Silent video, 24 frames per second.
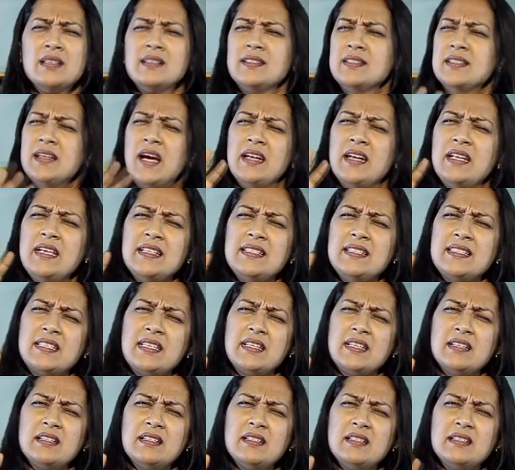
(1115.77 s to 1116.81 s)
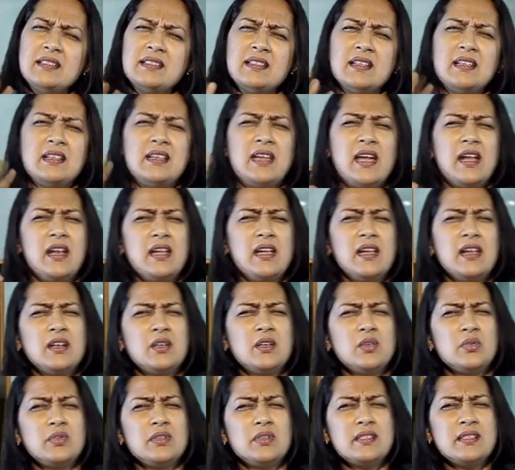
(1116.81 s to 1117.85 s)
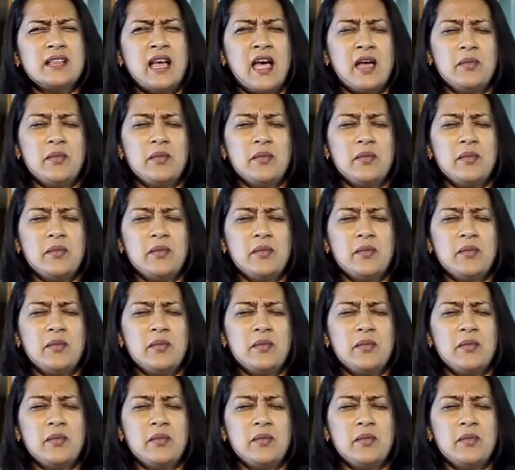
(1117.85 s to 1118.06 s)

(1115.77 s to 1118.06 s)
study skills and getting into this